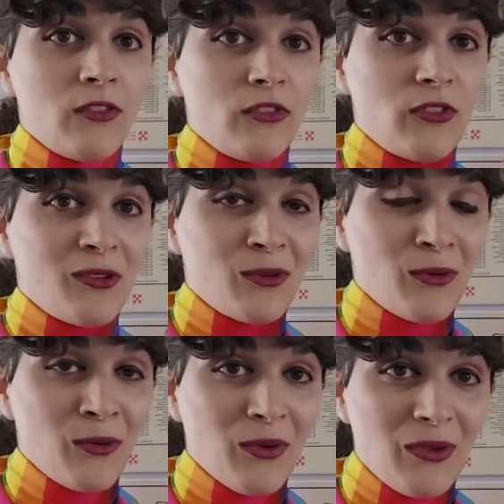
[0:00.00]

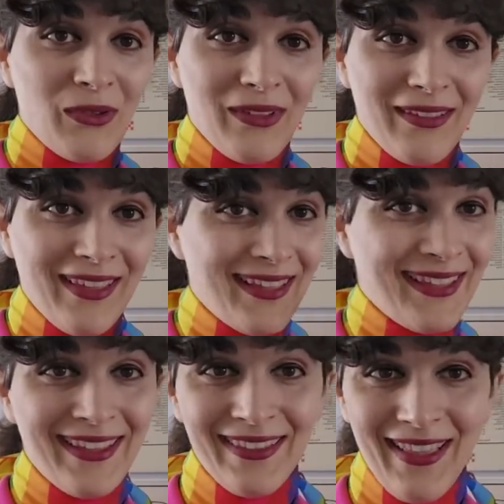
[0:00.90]
So
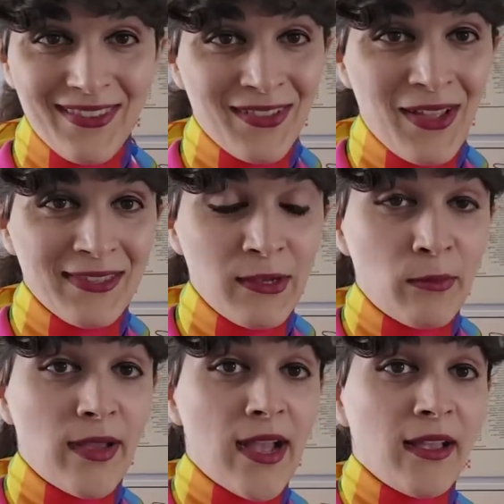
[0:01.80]
that's a lot to
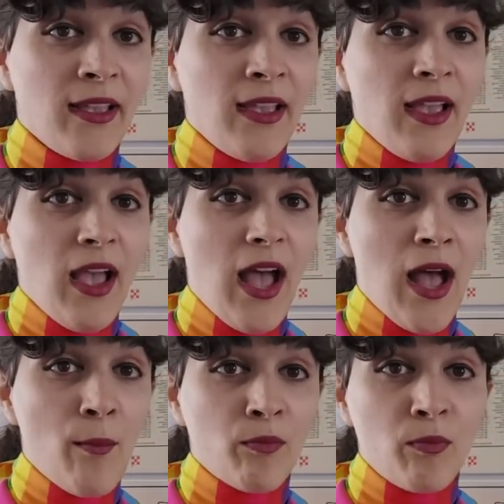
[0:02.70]
unpack.
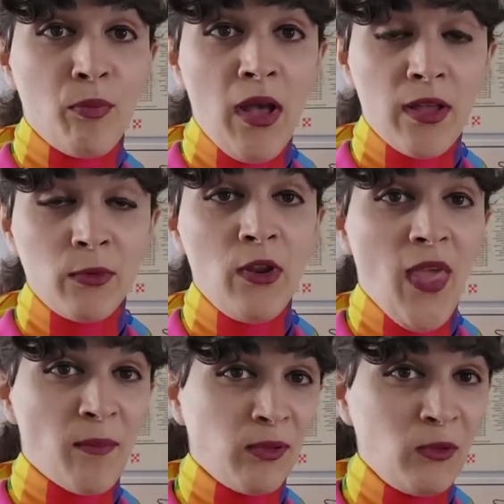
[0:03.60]
But we know
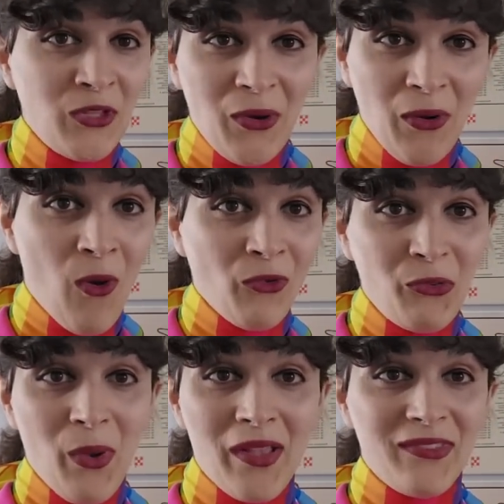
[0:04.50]
that Plutarch
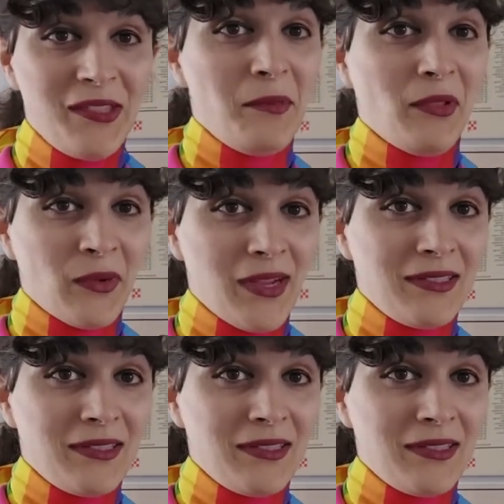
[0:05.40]
also had similar